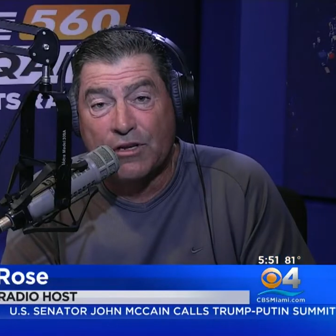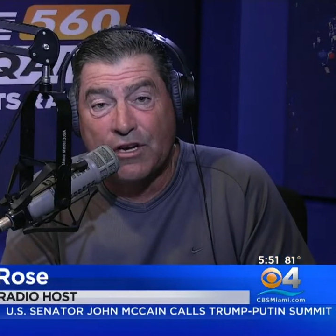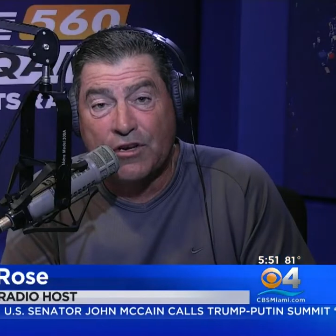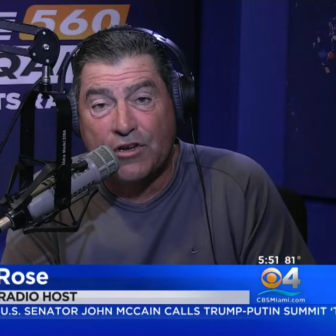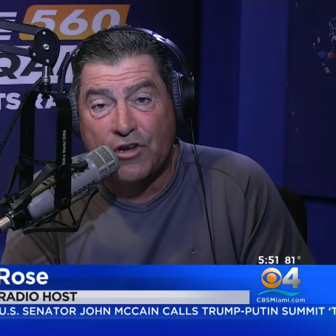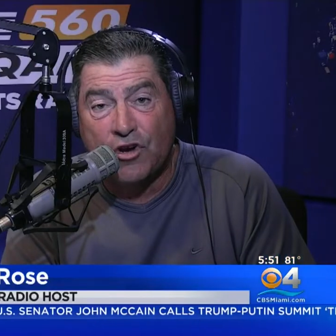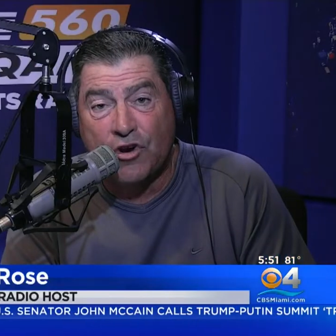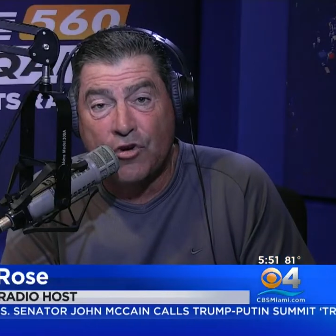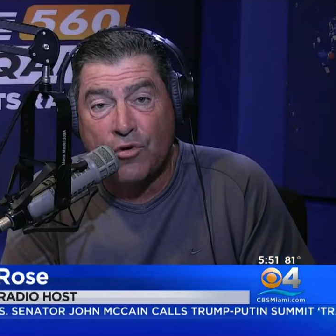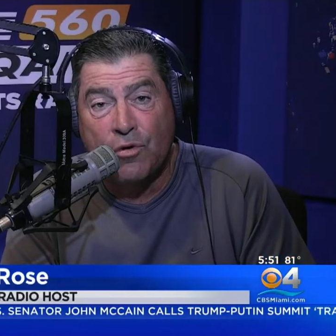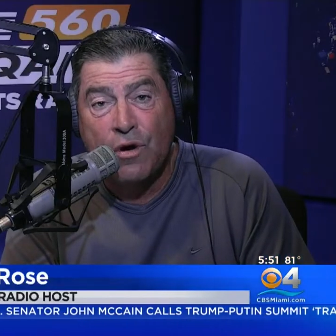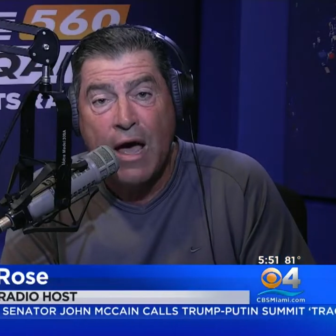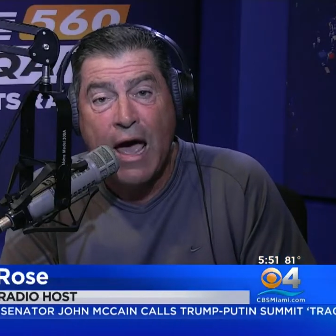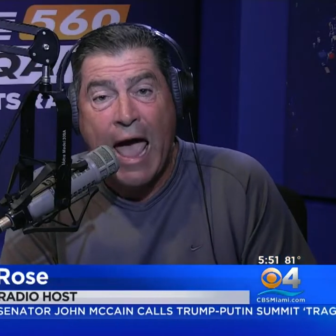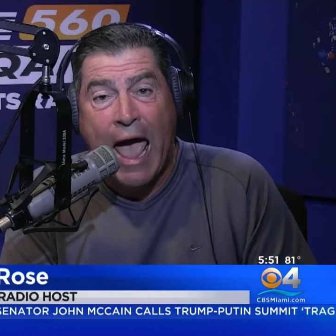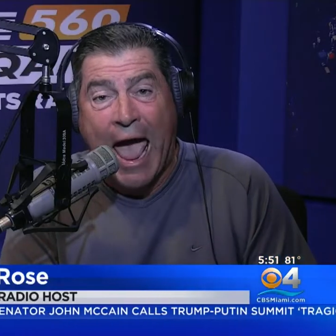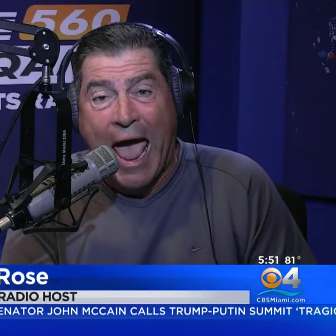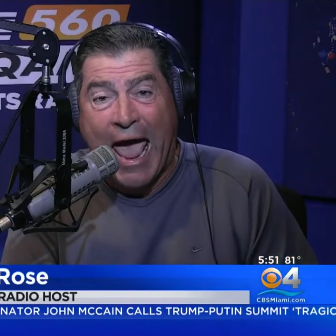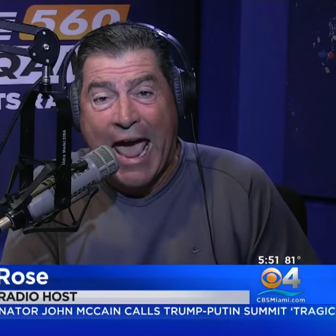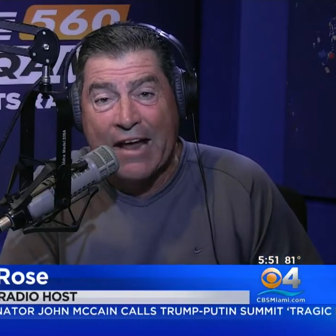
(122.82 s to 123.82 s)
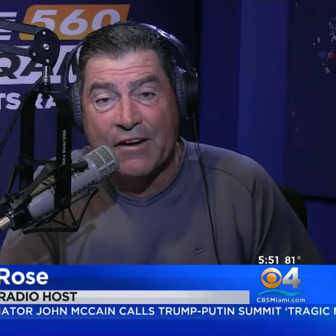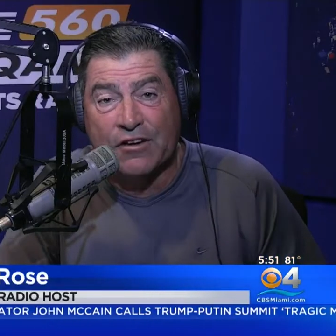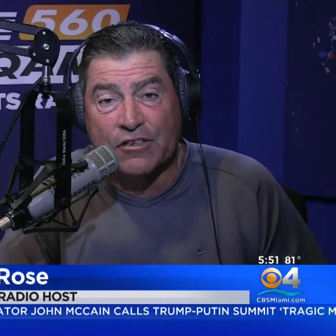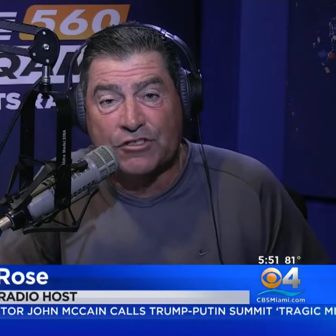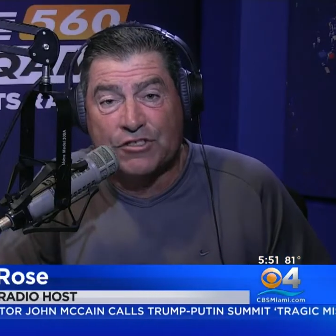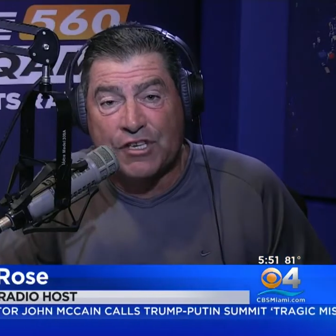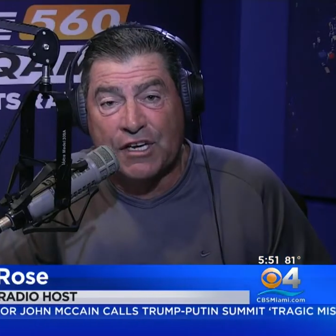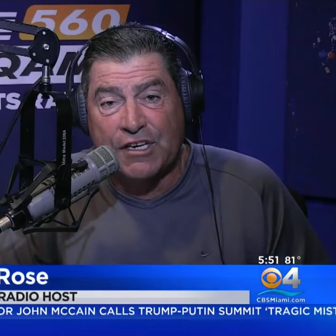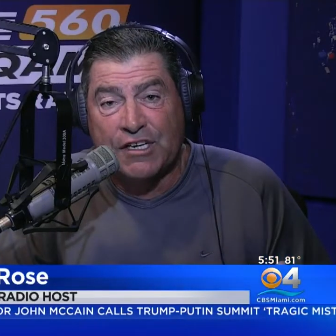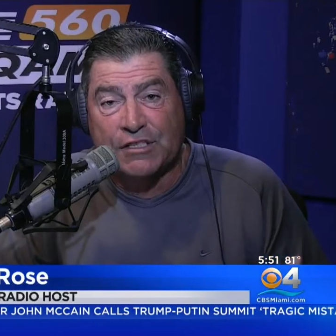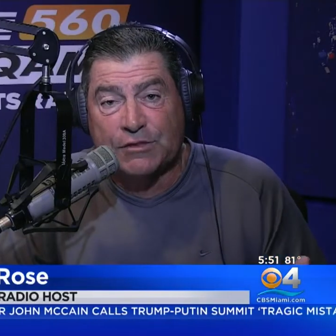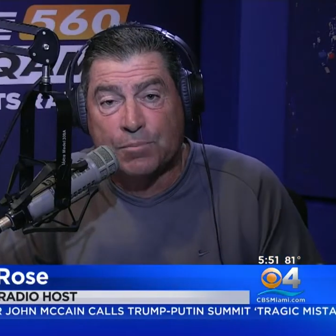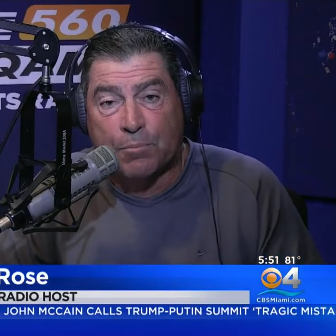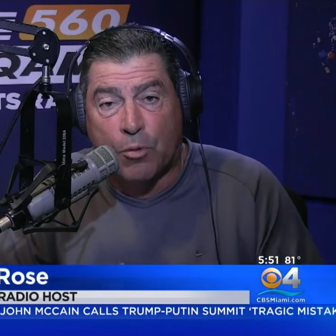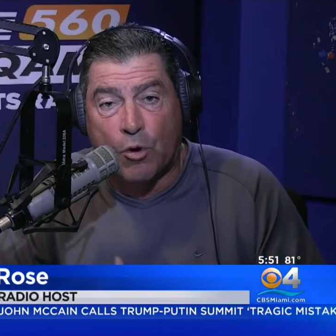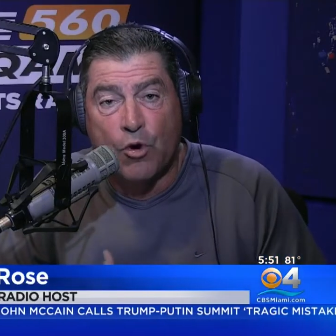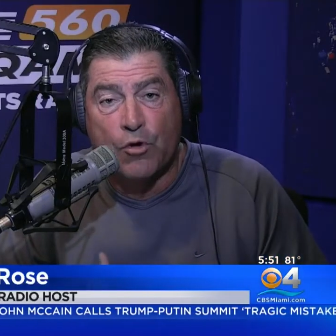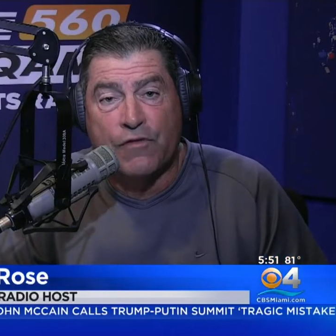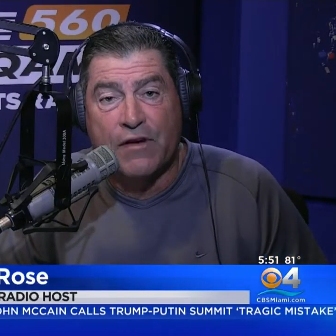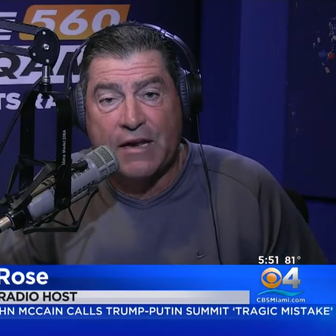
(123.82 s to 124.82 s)
to do. Anderson has
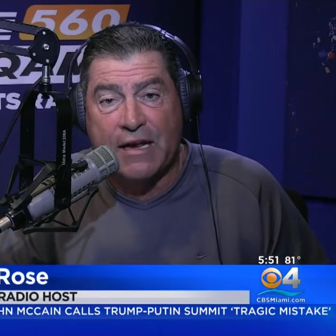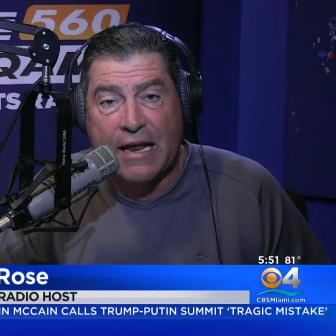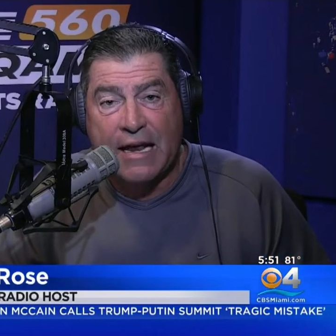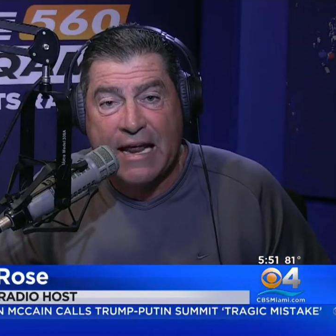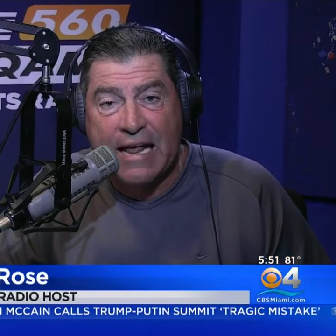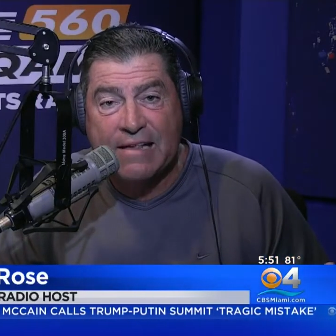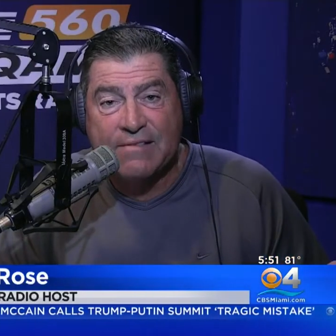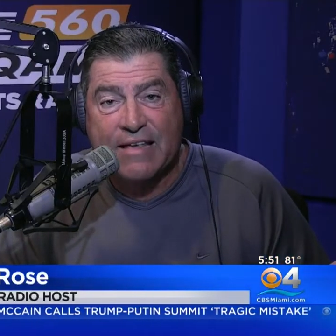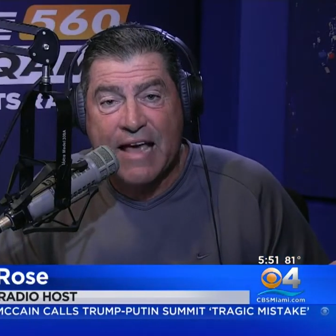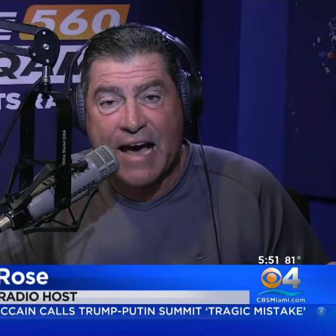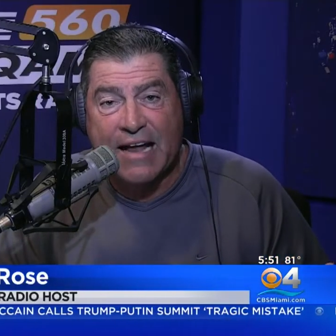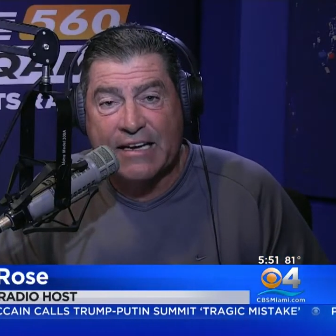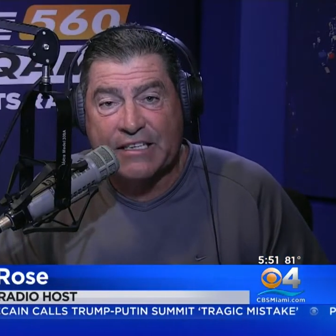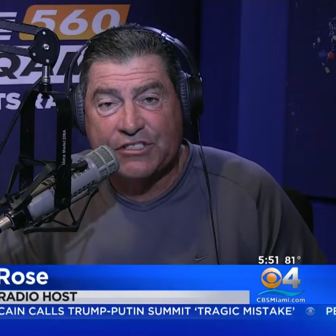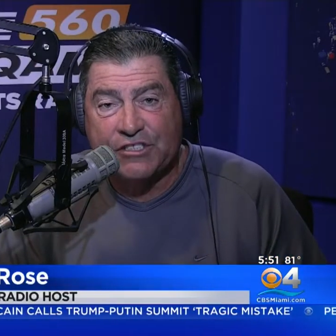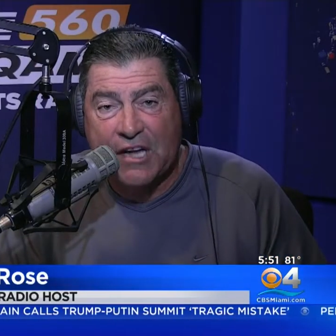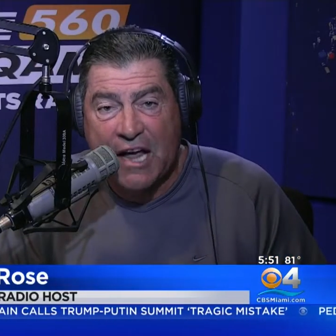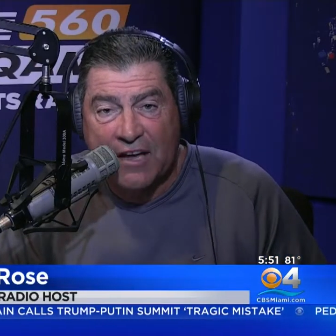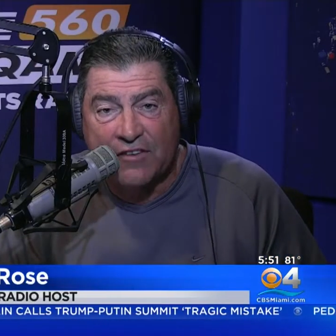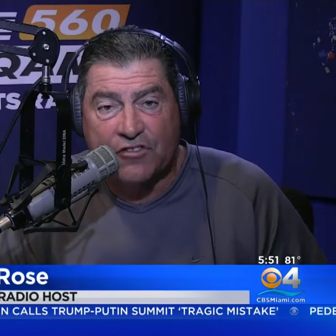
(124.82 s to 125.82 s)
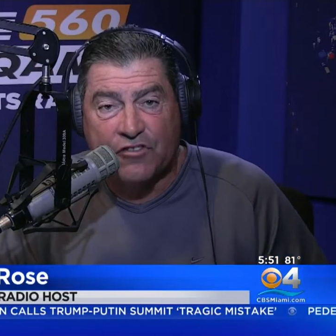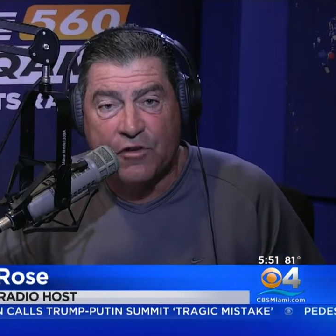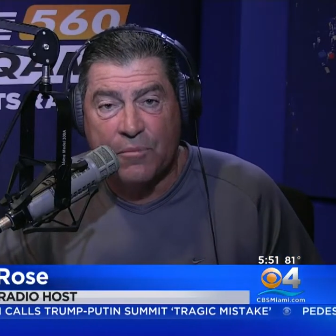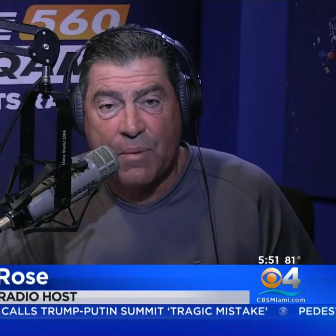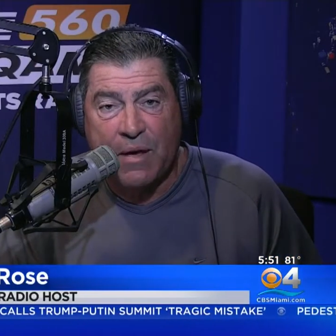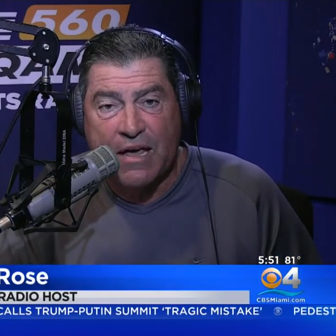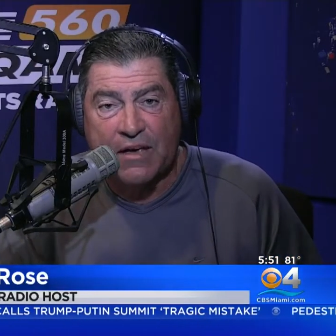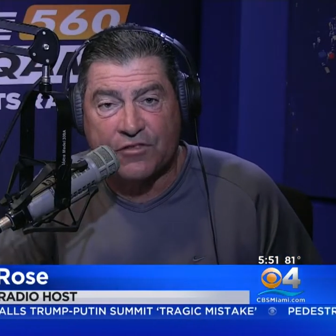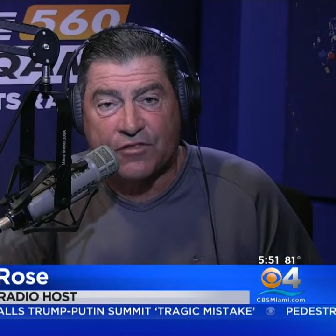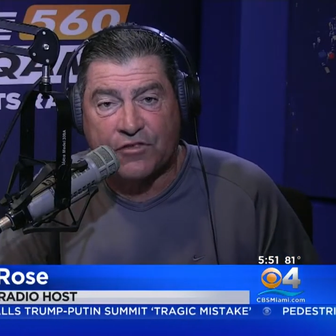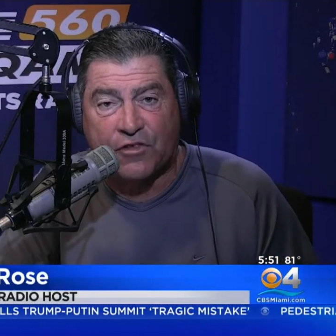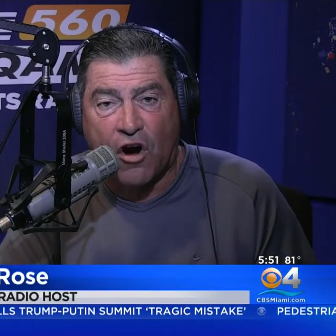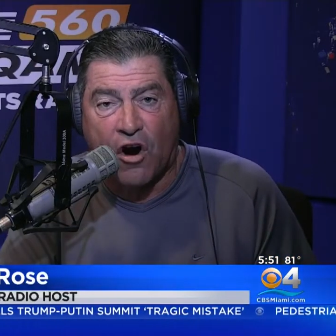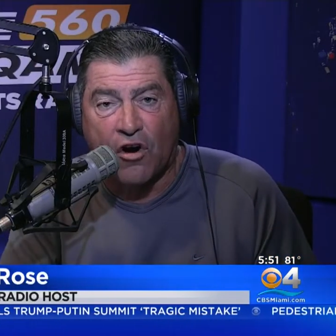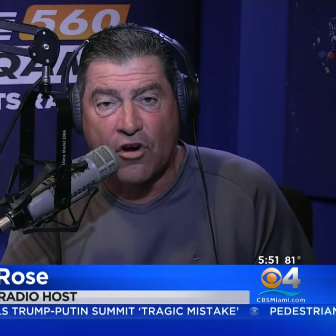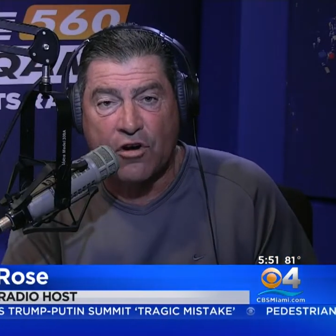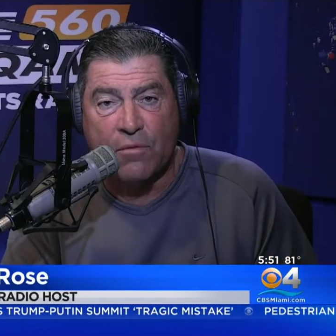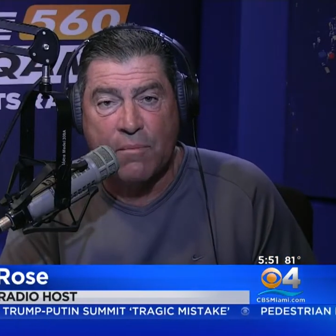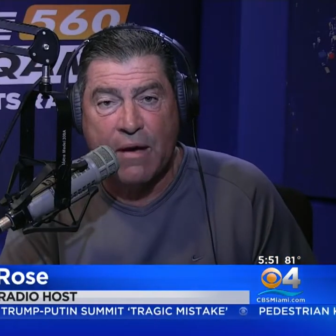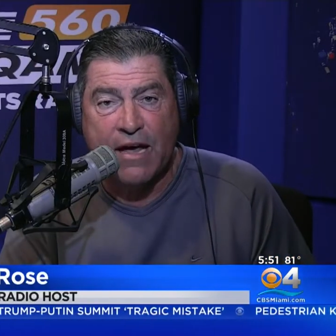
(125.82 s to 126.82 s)
proven that he's got a chance to be a
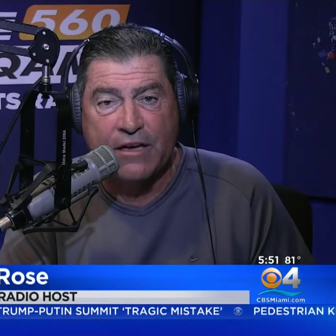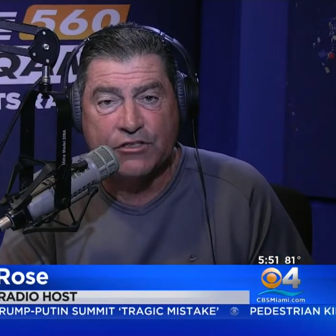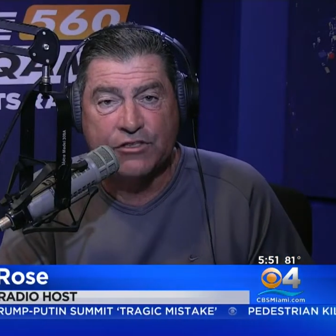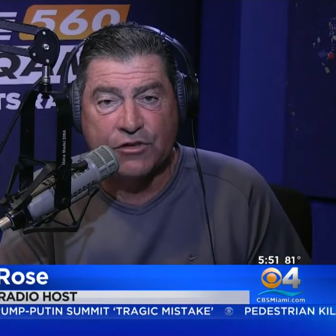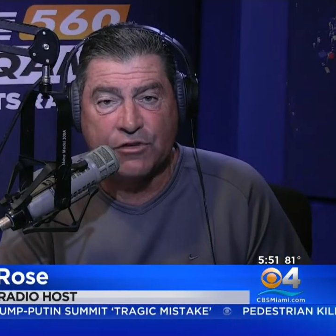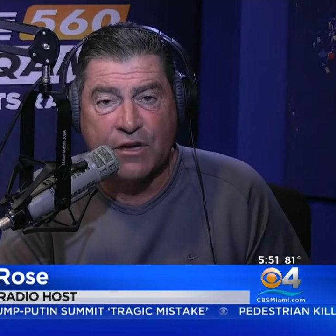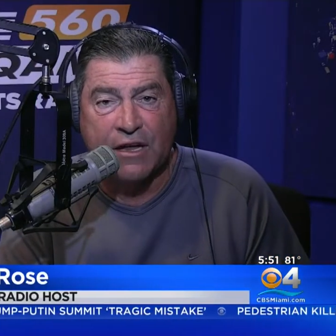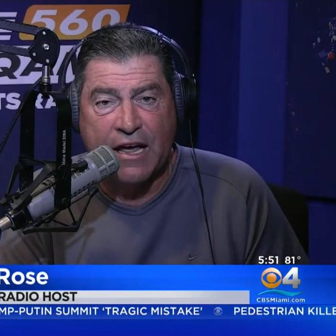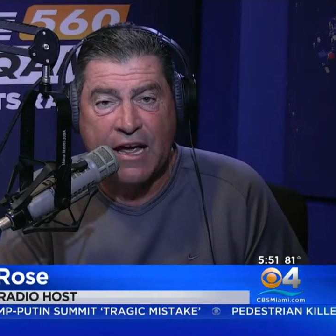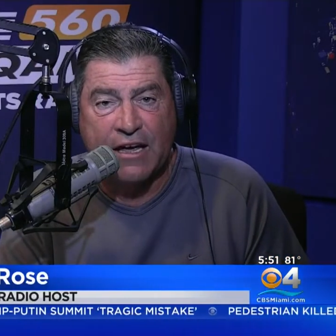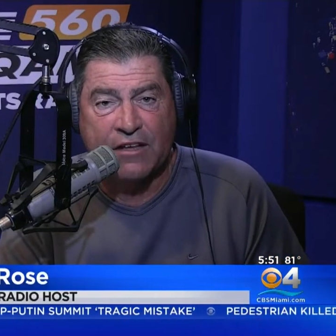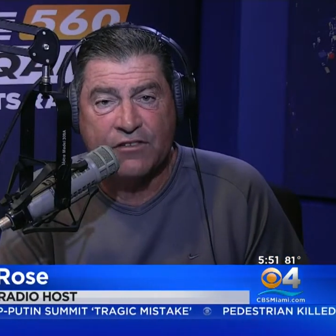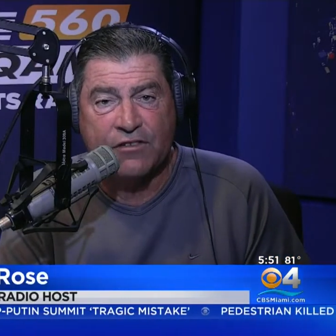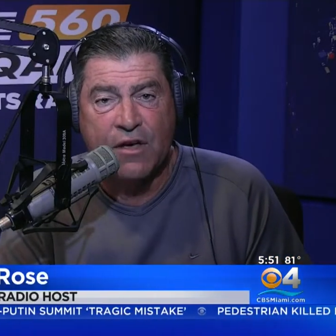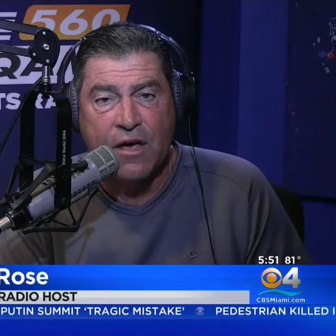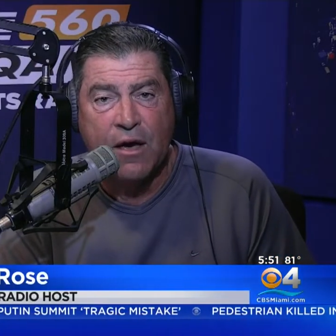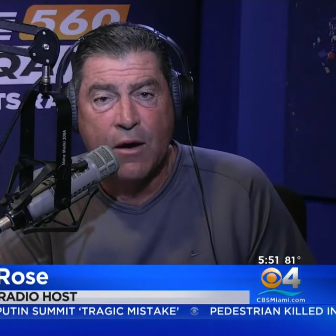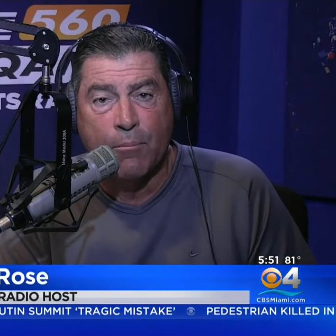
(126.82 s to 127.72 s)
star in the major leagues,